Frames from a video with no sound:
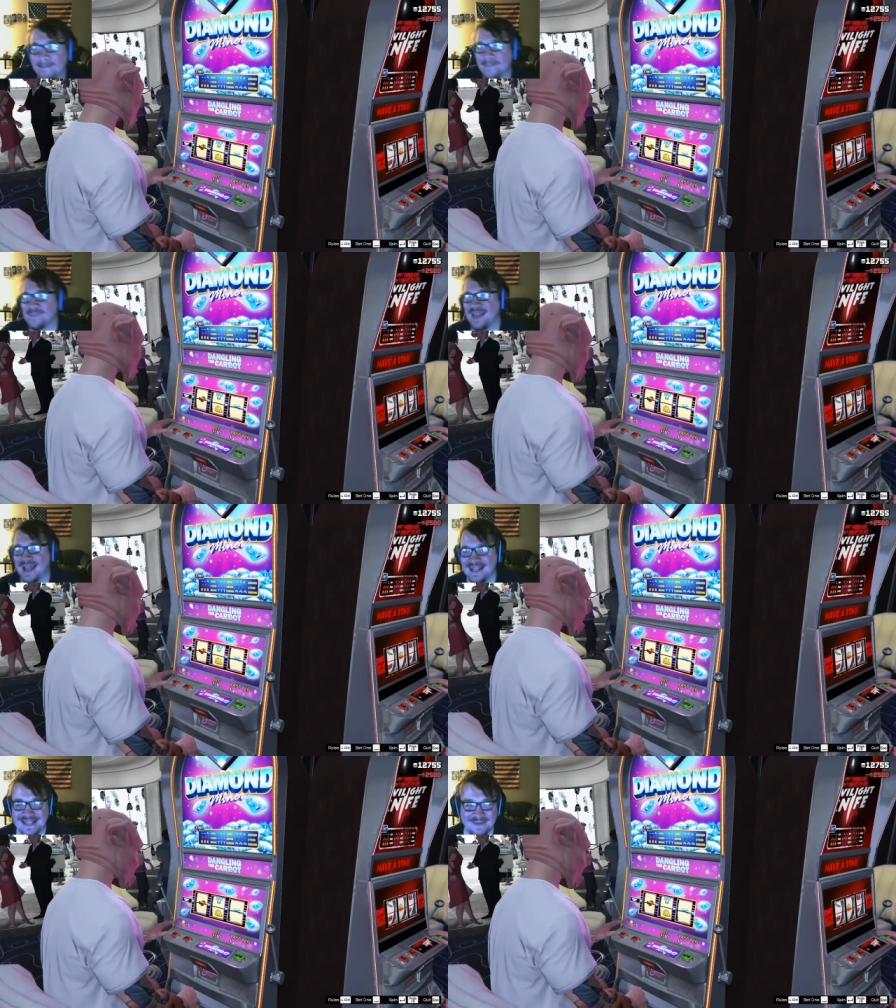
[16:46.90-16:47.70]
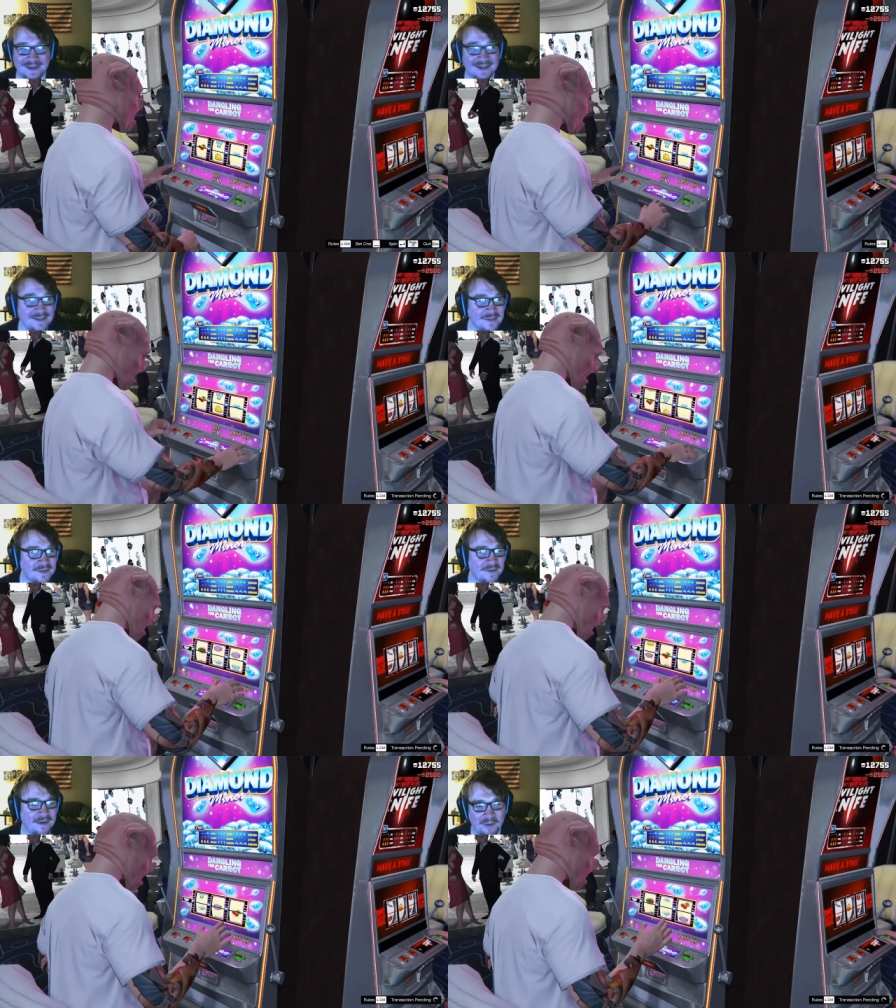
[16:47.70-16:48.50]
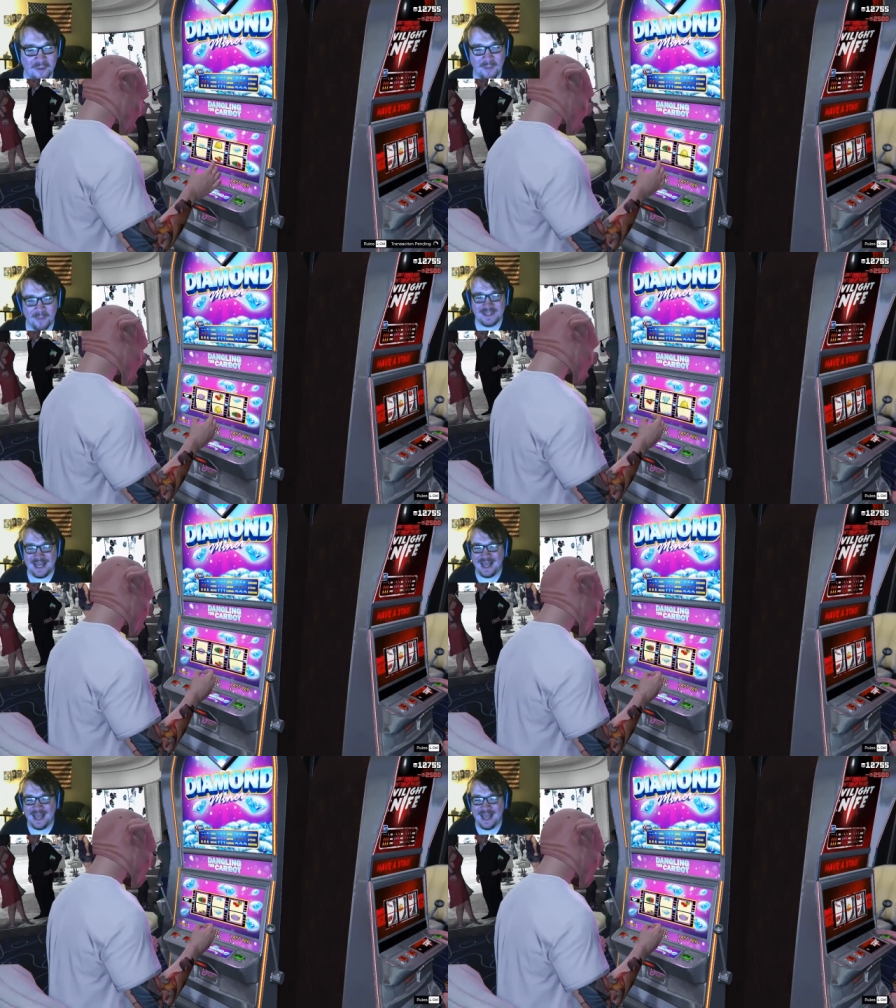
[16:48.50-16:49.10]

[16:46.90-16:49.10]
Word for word: God damn it! All right, going one more time.